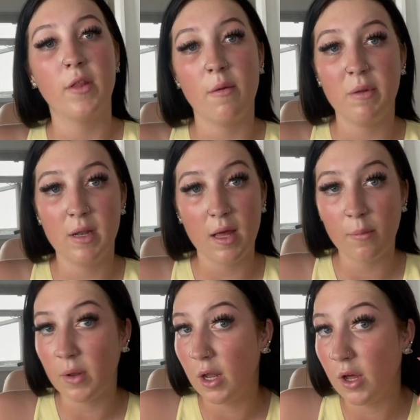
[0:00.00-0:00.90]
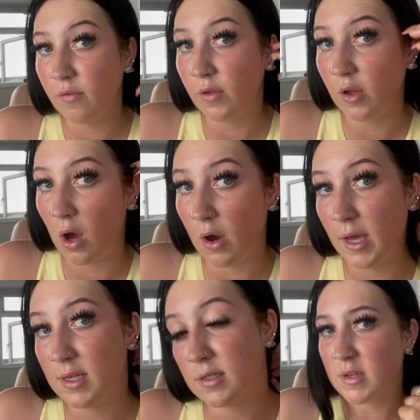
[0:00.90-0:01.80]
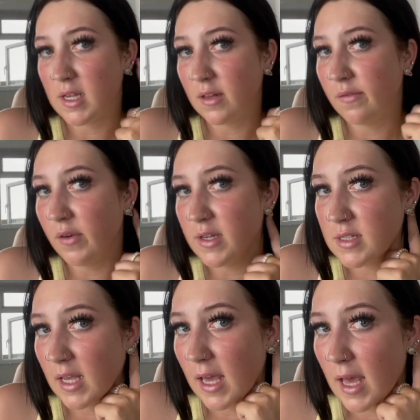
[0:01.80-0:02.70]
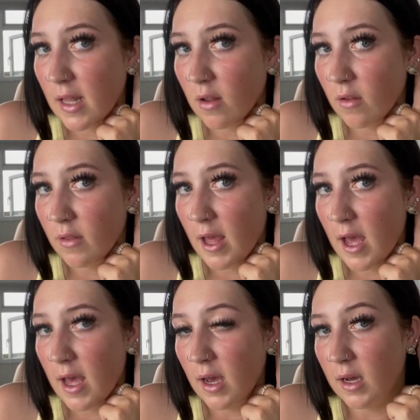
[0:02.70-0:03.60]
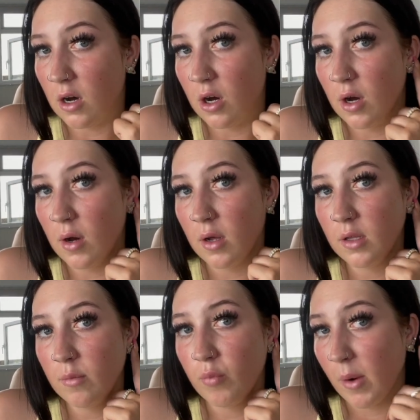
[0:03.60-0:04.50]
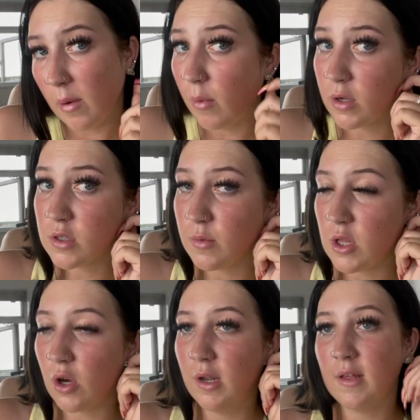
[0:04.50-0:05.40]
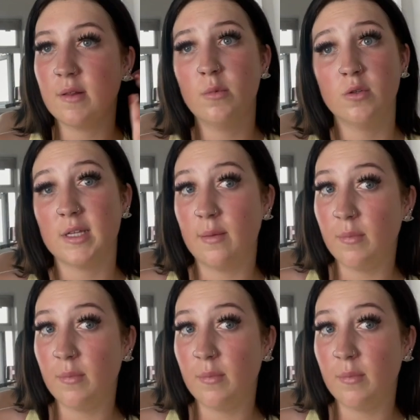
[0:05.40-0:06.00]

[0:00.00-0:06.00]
They'll be linked below for you guys. Second and first again on there are Primark ones, which I'll link some ones again